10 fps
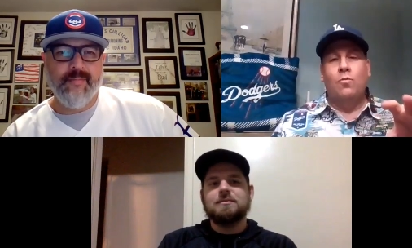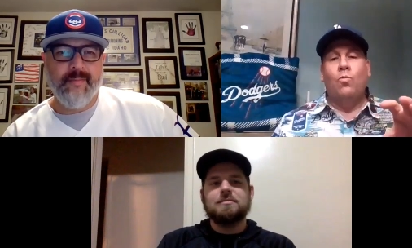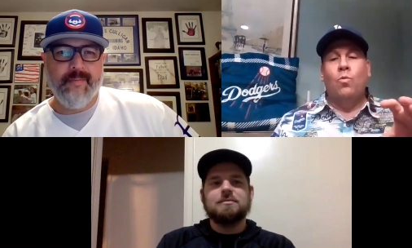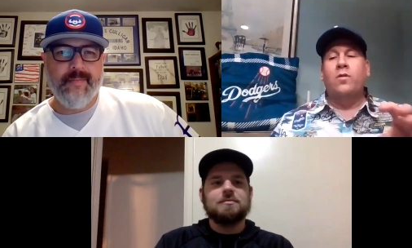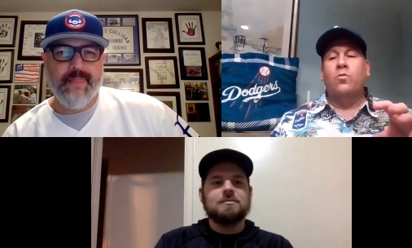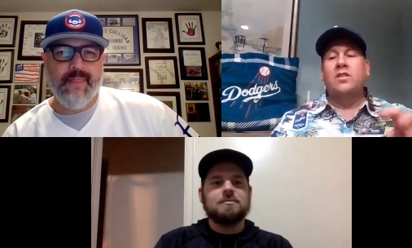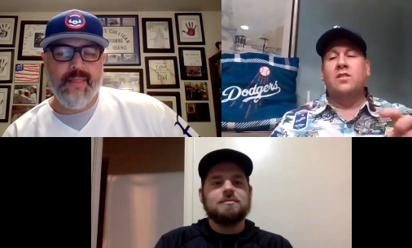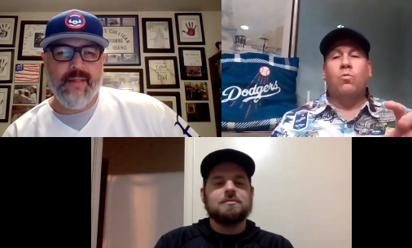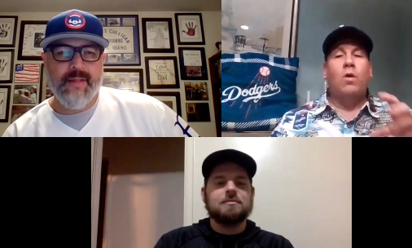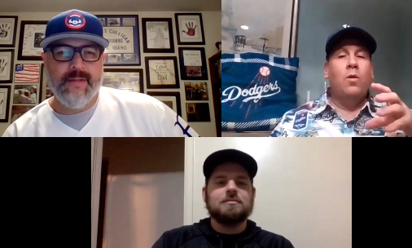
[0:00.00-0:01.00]
Speaker 1: one of the
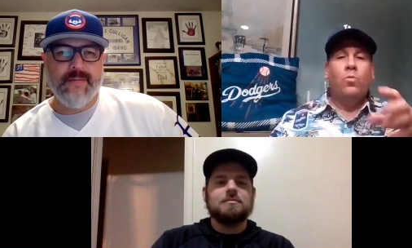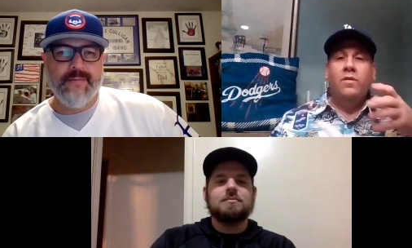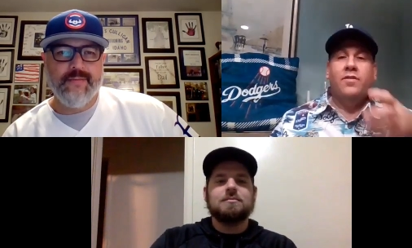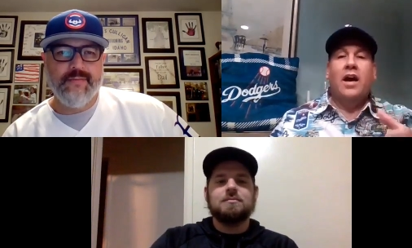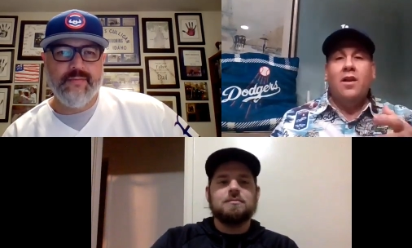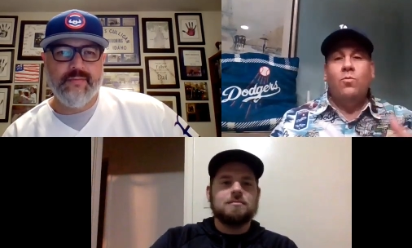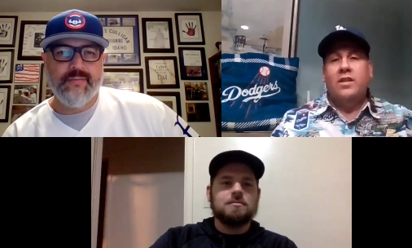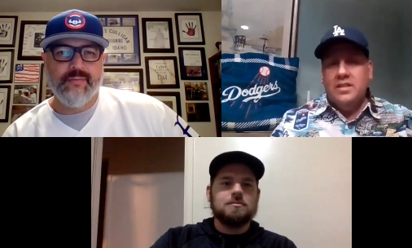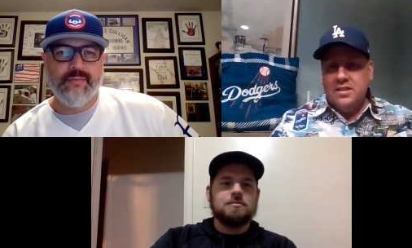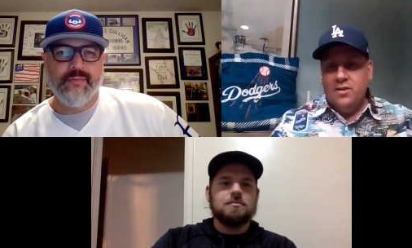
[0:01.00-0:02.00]
reasons why we've got to
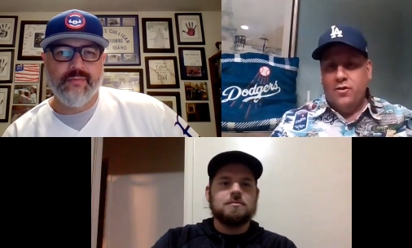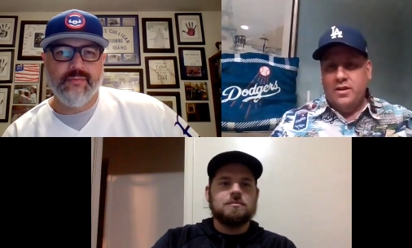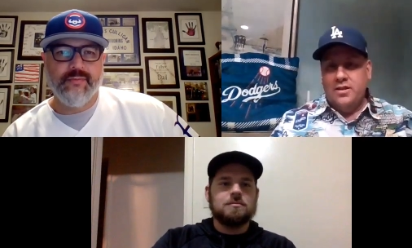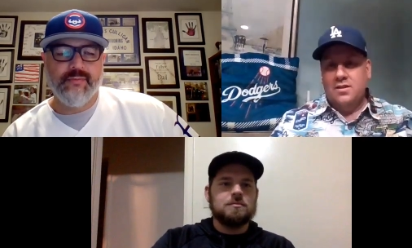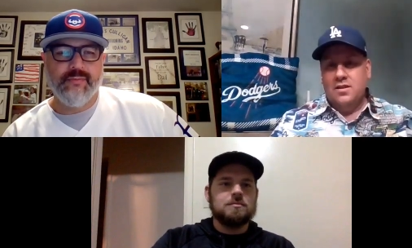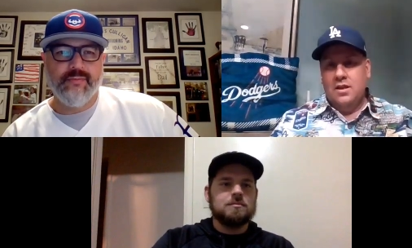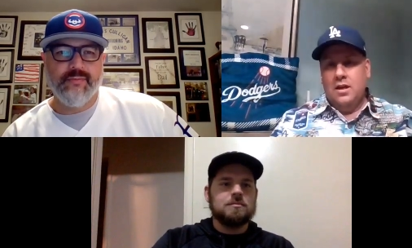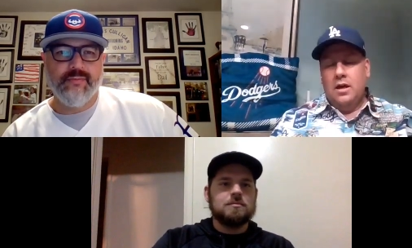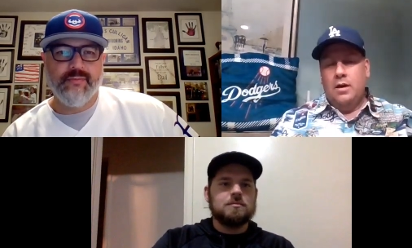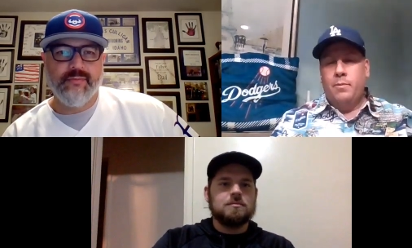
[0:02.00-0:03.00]
win the series
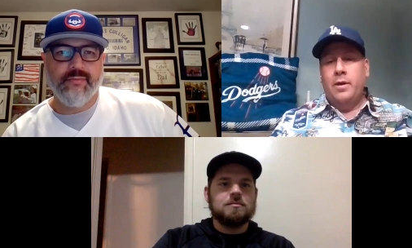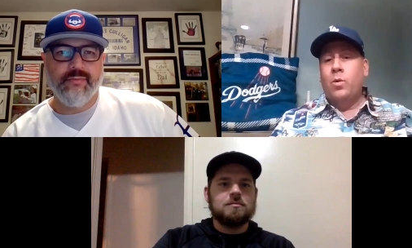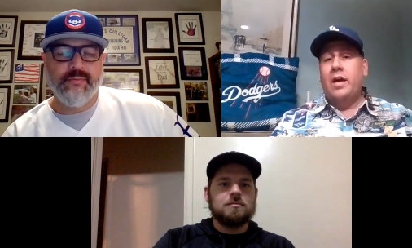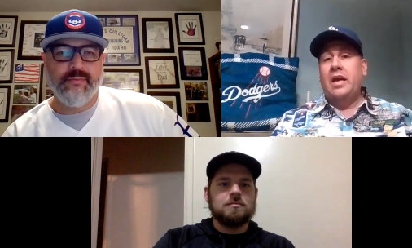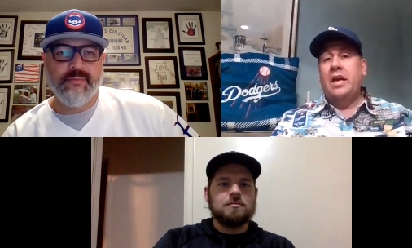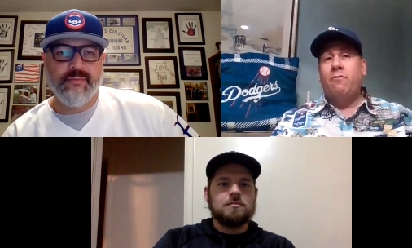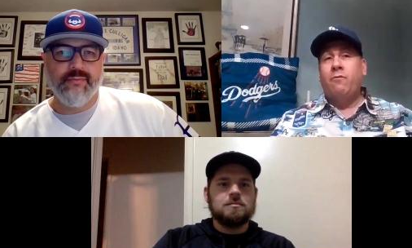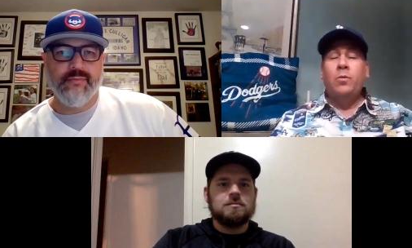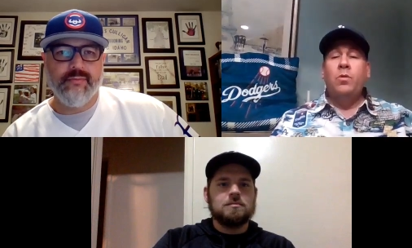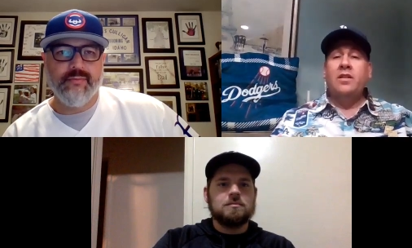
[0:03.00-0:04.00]
by the way,
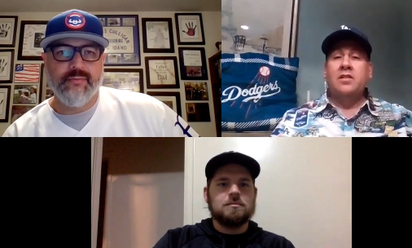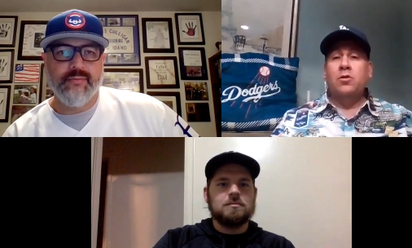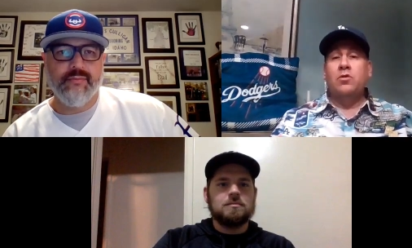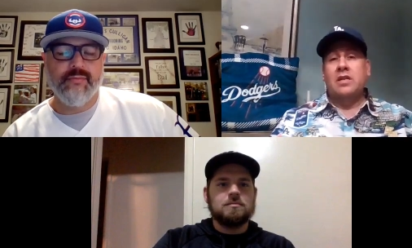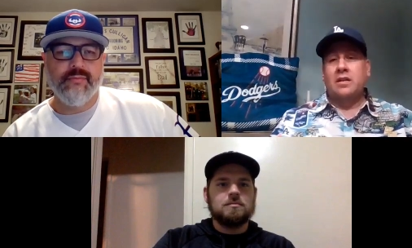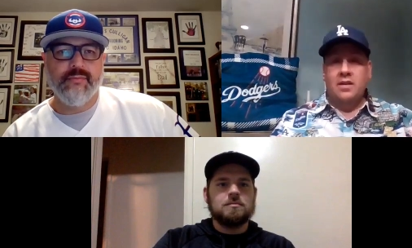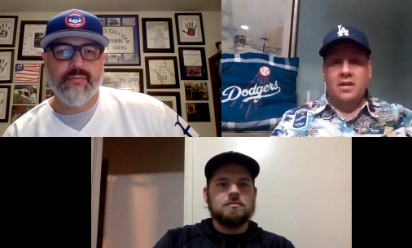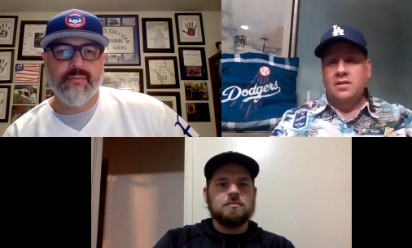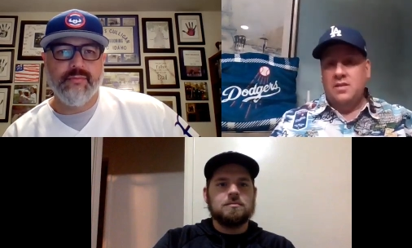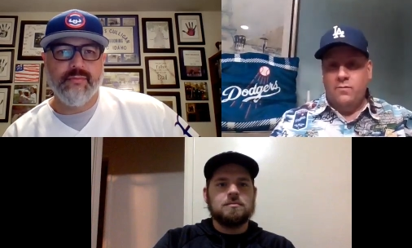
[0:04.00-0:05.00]
if we win the series, I
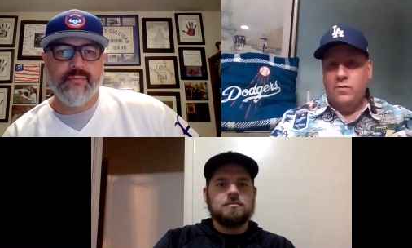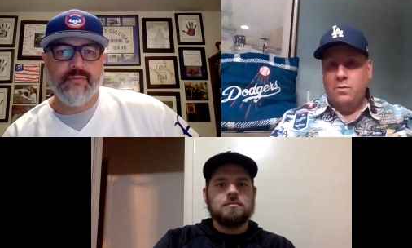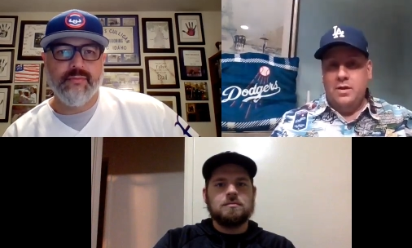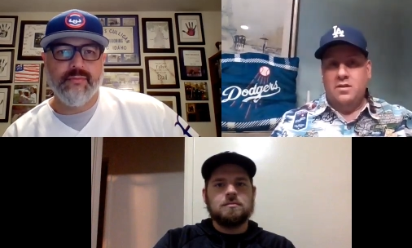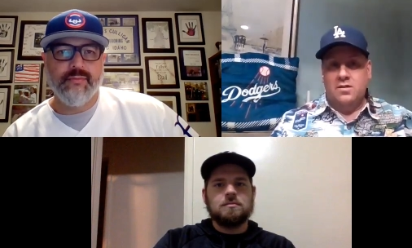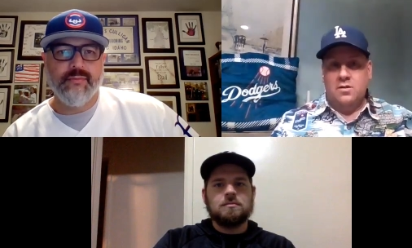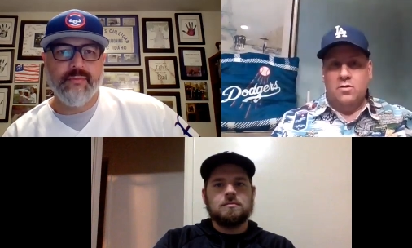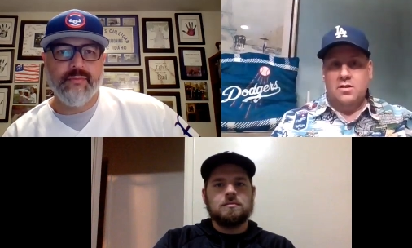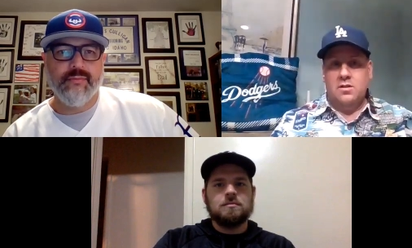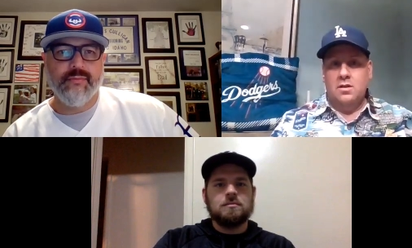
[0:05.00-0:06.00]
think he's the MVP of the
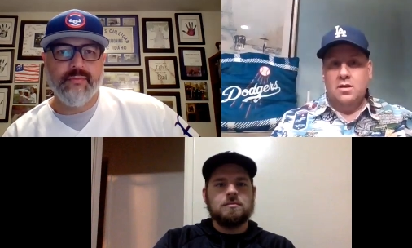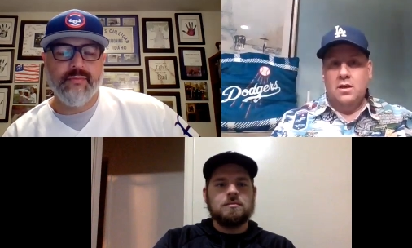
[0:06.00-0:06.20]
series.